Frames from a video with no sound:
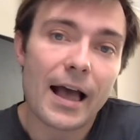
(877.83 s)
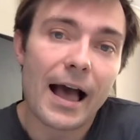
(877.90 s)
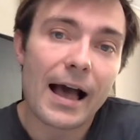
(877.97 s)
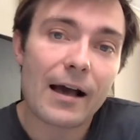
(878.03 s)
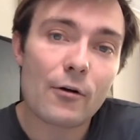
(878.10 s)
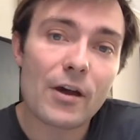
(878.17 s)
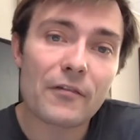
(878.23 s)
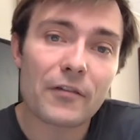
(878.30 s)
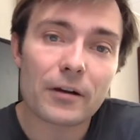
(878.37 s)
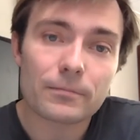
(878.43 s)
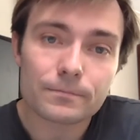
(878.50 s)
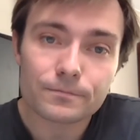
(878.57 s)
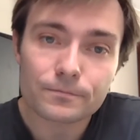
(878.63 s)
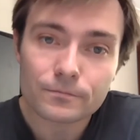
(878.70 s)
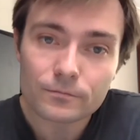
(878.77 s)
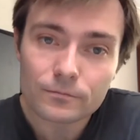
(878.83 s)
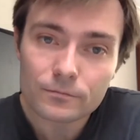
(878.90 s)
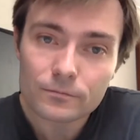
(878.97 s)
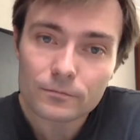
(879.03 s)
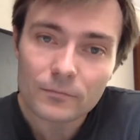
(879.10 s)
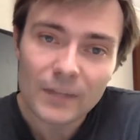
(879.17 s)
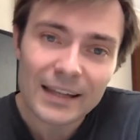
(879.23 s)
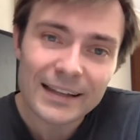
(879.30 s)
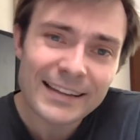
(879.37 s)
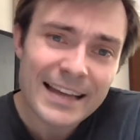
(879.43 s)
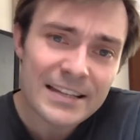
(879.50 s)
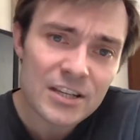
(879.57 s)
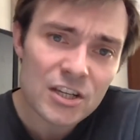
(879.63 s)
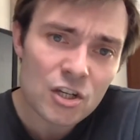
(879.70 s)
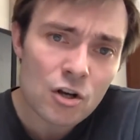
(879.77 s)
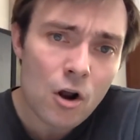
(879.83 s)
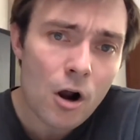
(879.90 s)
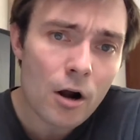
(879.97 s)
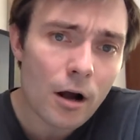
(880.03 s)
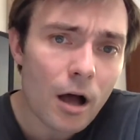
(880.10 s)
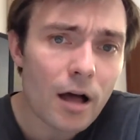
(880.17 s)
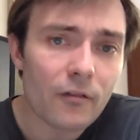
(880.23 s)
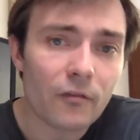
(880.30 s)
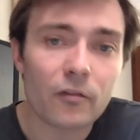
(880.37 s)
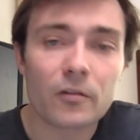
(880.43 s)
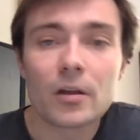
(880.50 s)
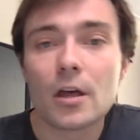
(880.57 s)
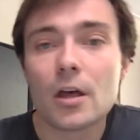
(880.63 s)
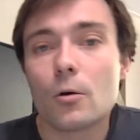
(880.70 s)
However, let's start off